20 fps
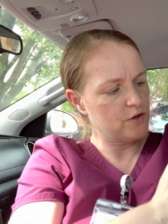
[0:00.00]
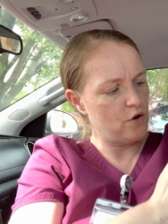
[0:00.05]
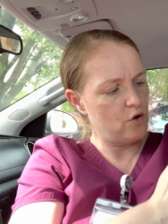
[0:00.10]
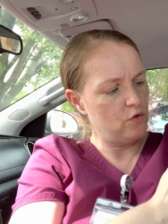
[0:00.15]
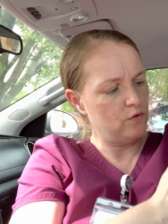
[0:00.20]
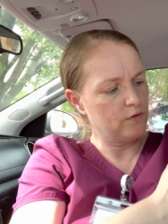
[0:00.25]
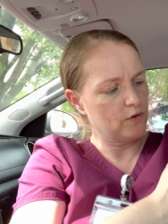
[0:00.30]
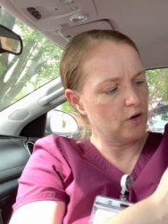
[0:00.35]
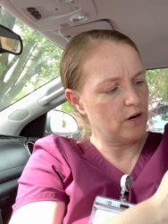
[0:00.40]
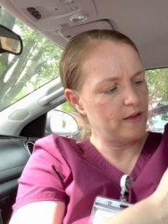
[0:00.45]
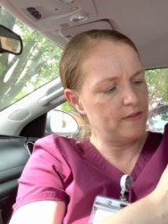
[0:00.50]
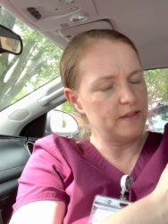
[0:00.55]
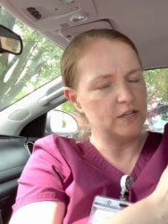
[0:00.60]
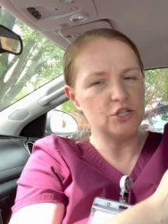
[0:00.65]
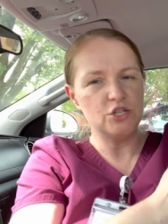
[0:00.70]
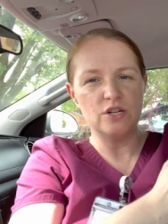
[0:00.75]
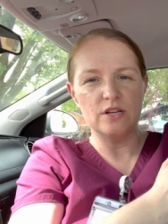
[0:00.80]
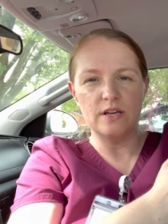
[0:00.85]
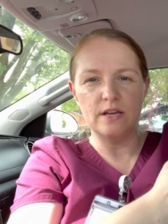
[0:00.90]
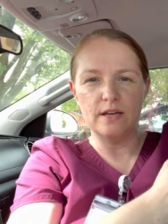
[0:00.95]
over, and then
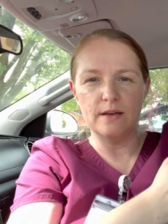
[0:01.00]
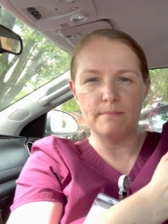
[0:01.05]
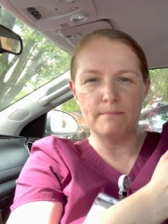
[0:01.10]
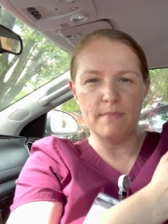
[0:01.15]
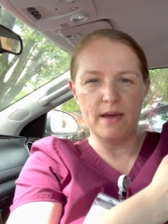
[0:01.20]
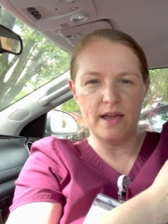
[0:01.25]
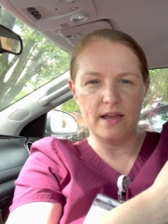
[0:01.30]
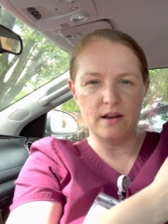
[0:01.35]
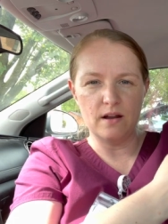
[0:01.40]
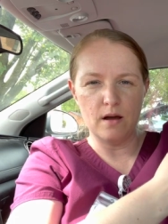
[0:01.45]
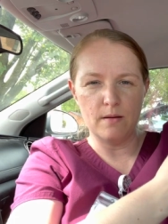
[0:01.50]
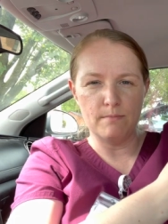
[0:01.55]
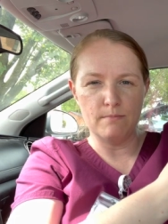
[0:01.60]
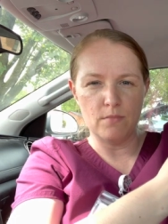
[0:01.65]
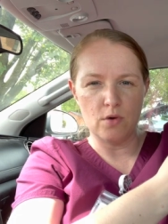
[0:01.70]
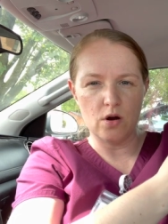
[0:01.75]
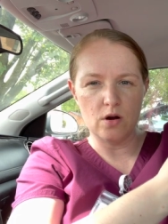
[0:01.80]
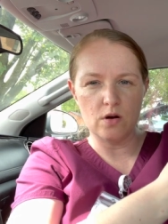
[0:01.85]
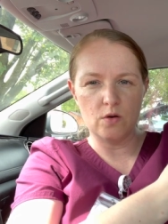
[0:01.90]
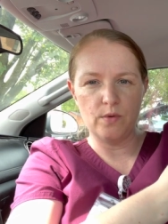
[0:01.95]
she made a
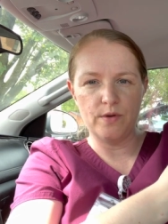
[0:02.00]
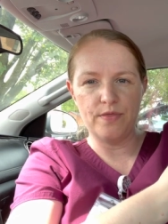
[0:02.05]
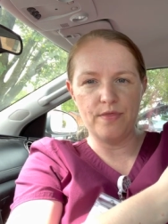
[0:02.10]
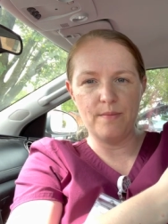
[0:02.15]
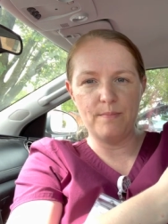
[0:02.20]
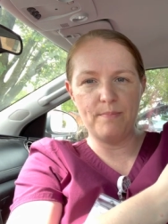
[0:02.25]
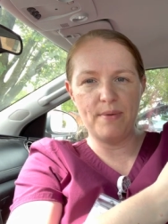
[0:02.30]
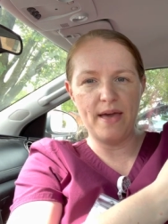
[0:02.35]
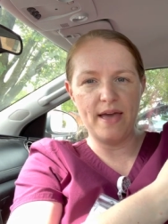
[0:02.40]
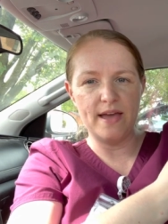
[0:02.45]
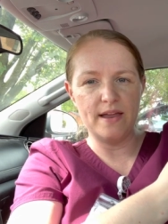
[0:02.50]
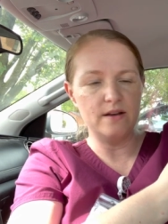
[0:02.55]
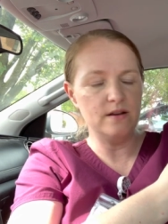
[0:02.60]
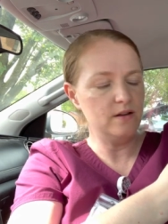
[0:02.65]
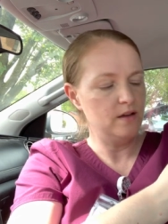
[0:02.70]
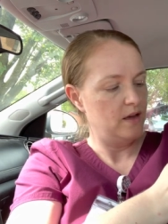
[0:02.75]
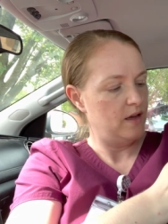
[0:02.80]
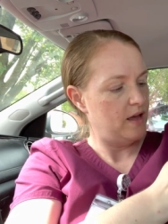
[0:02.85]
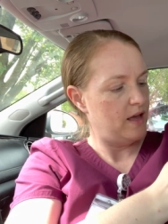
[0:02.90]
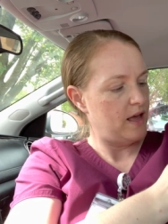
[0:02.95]
mark with the pin,
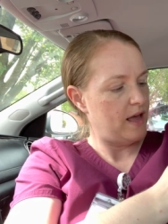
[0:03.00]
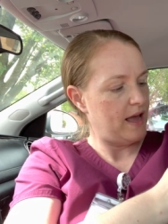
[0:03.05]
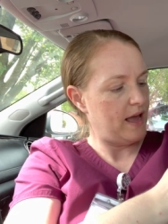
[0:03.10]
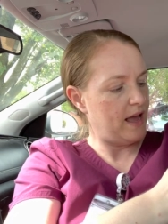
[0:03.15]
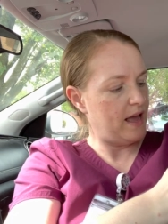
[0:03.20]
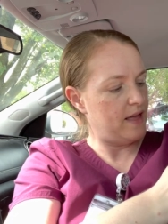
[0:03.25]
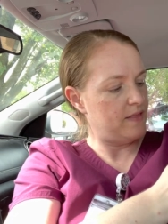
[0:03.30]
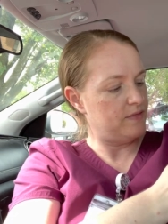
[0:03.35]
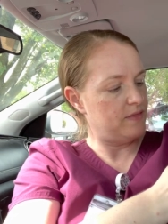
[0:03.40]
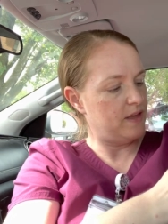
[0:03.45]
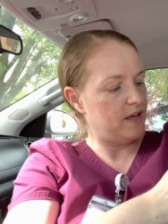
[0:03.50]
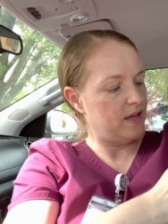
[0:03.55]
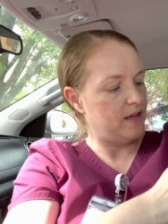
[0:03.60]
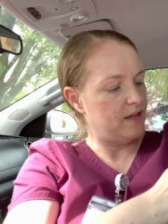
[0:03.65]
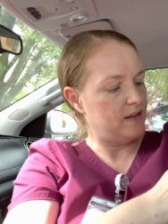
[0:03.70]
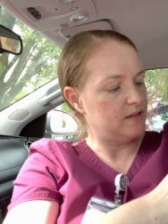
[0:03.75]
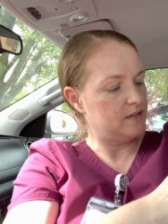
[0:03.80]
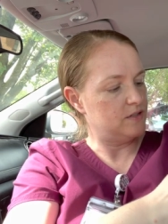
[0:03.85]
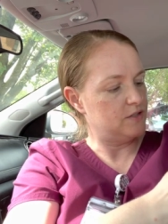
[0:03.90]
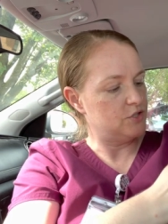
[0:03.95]
and
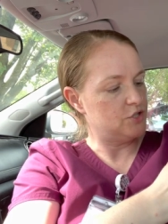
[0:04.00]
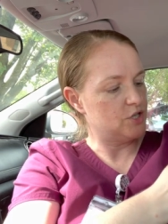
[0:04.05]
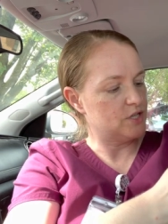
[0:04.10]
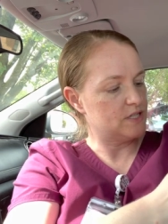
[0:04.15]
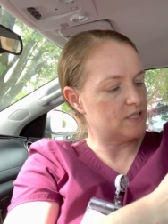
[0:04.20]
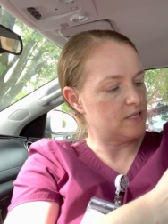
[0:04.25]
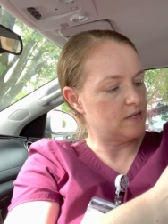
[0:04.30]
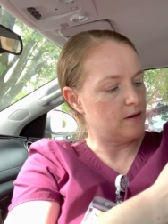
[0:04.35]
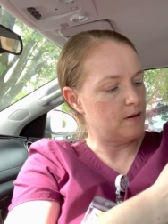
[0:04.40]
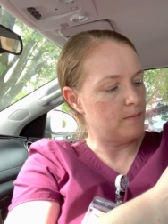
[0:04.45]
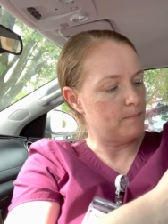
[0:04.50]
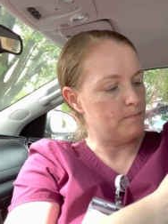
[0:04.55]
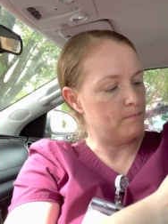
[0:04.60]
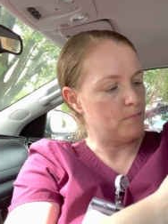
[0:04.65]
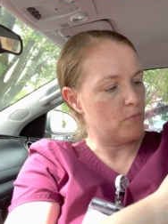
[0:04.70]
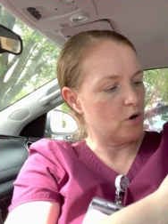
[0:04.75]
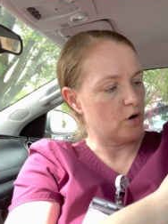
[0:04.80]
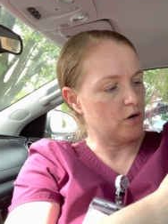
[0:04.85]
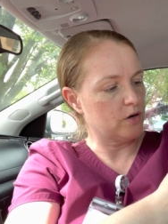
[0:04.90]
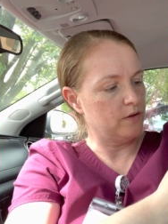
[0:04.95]
then just to
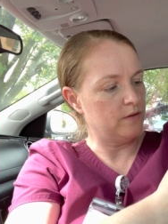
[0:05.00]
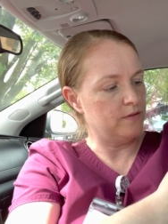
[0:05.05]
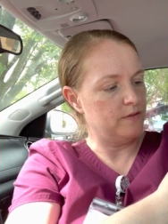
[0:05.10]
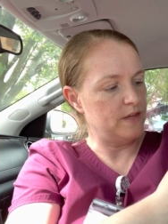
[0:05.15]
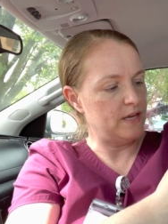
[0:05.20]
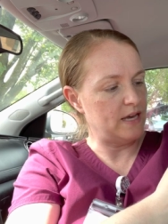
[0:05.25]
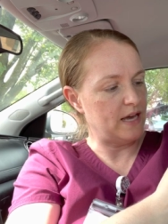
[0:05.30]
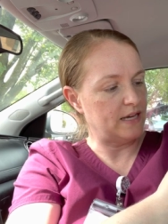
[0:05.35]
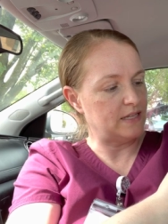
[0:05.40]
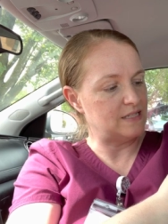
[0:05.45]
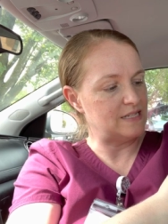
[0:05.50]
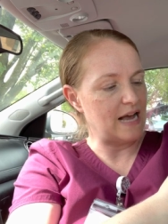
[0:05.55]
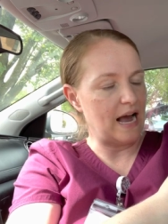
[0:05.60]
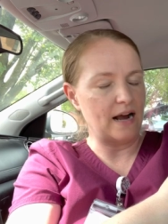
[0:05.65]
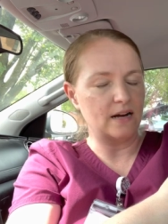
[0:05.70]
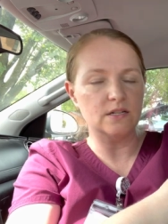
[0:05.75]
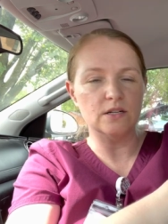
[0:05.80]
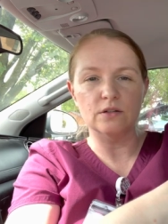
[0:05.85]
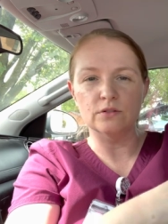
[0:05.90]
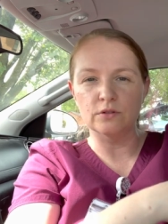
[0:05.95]
mark the
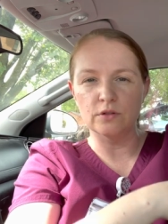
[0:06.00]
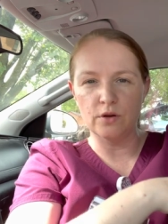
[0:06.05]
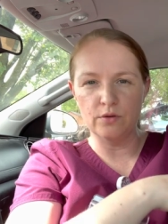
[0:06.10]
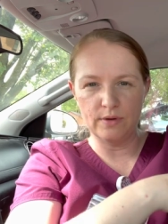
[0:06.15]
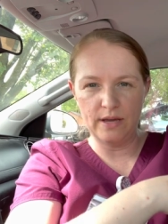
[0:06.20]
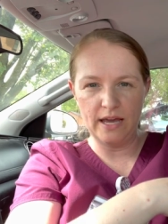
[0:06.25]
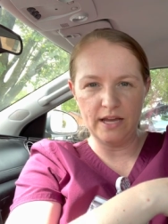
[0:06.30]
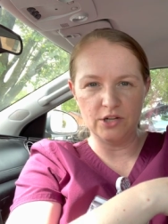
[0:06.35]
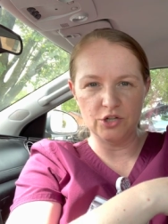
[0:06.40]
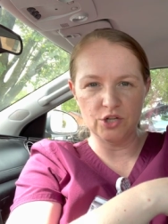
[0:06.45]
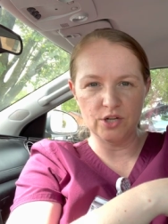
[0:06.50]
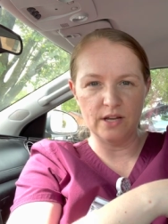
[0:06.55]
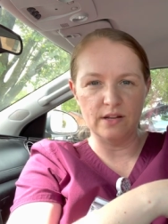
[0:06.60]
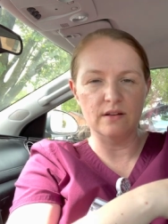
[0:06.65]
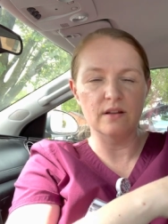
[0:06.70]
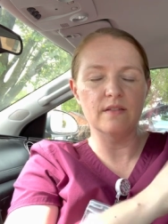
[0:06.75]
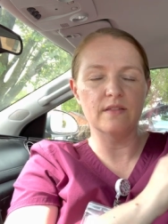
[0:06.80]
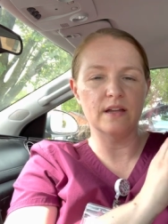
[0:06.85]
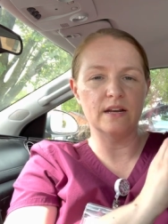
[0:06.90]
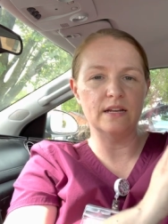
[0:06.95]
exact
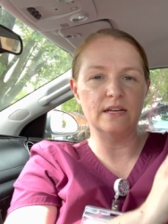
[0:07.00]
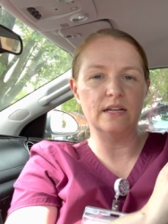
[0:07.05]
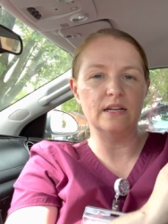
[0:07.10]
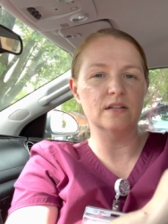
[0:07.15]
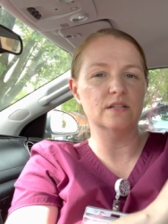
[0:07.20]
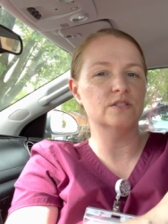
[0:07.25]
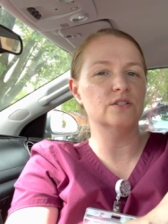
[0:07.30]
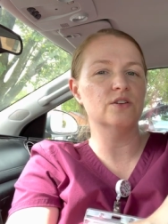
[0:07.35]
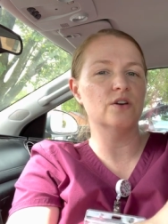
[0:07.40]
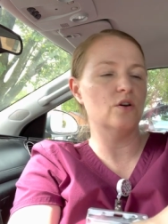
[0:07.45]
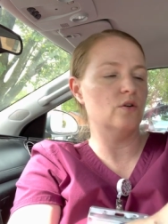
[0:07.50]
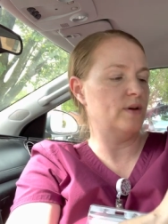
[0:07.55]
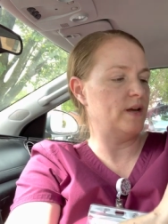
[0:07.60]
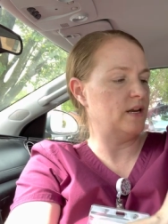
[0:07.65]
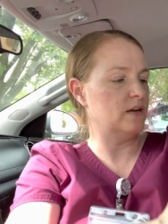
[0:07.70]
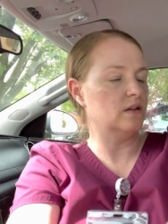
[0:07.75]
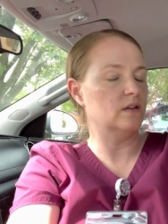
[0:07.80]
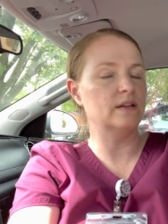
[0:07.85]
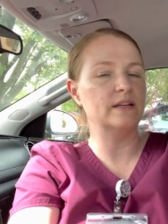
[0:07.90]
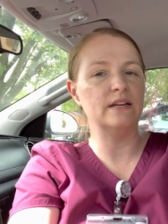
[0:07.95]
location that it needed to go
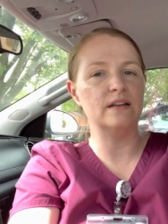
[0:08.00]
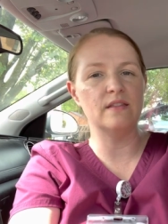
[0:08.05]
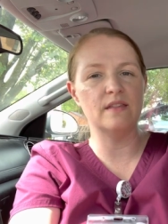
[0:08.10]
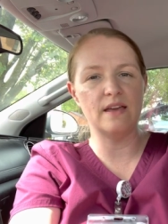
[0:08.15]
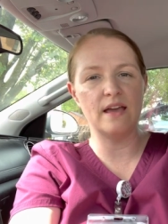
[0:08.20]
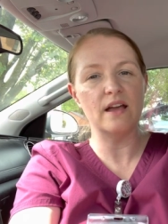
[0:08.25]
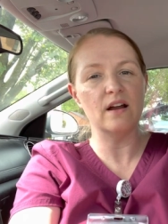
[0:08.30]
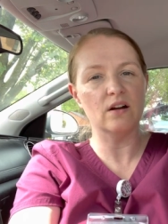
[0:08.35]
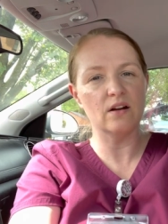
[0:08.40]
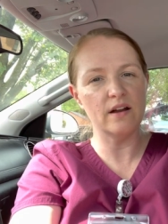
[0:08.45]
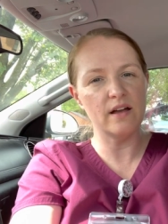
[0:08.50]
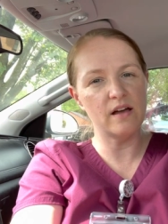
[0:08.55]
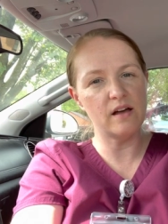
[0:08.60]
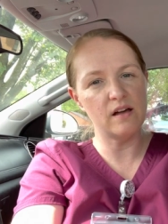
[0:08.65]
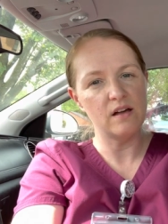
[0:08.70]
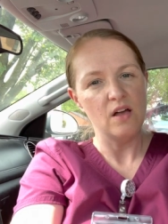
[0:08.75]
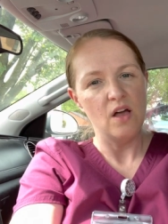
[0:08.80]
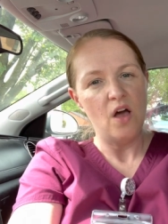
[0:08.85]
in, cleaned the area